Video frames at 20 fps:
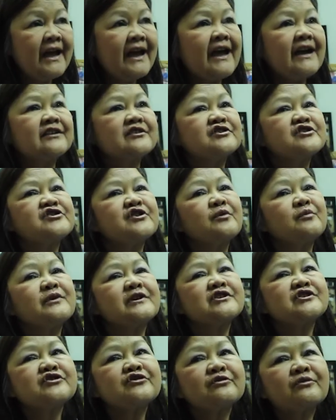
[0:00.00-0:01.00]
and so
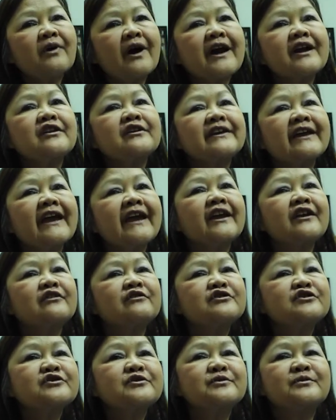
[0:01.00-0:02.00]
we try to
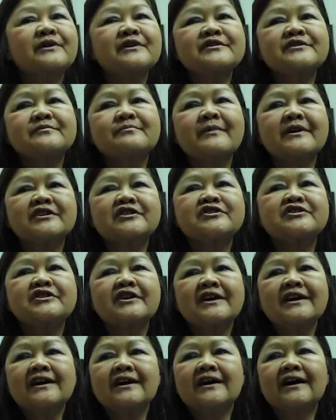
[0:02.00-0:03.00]
cater to as much
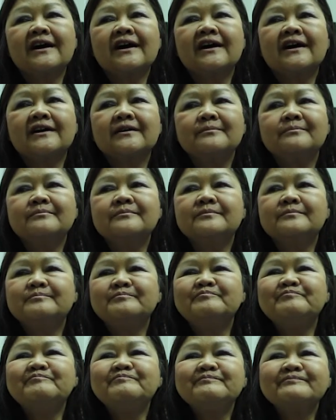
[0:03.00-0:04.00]
uh,
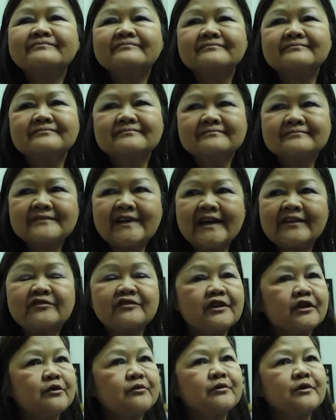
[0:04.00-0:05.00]

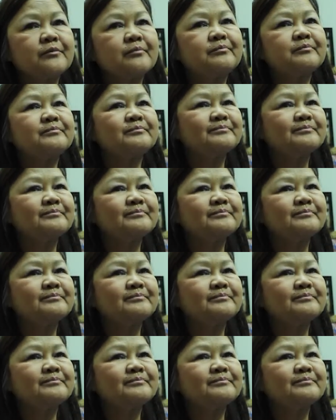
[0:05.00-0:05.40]
ethnic group